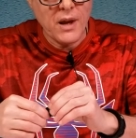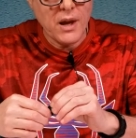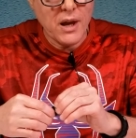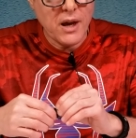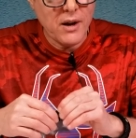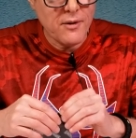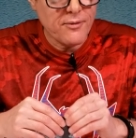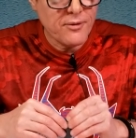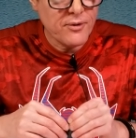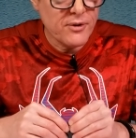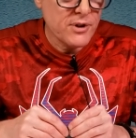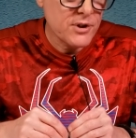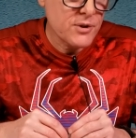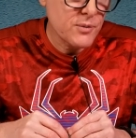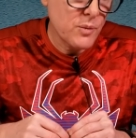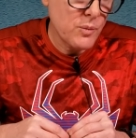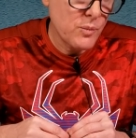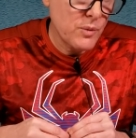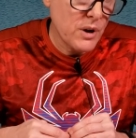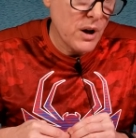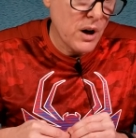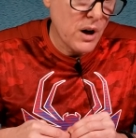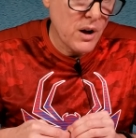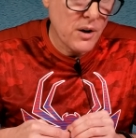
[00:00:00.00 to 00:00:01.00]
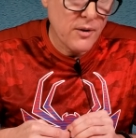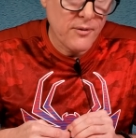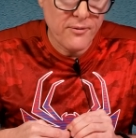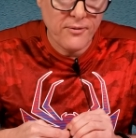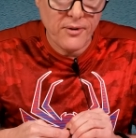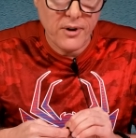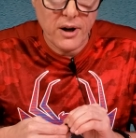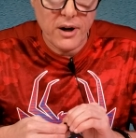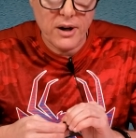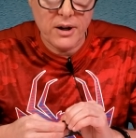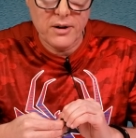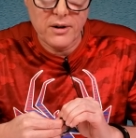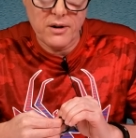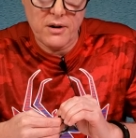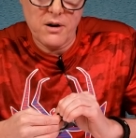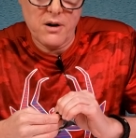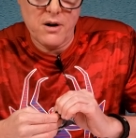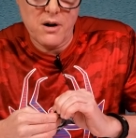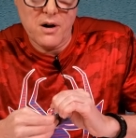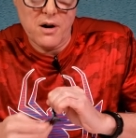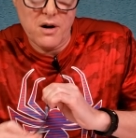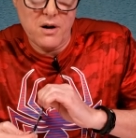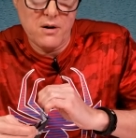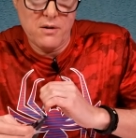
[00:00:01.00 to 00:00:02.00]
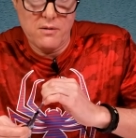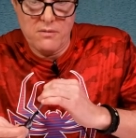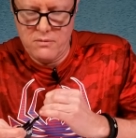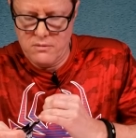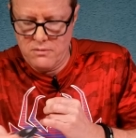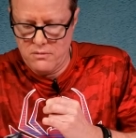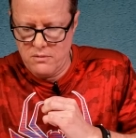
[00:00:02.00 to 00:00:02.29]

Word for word: And for this one, we ought to find our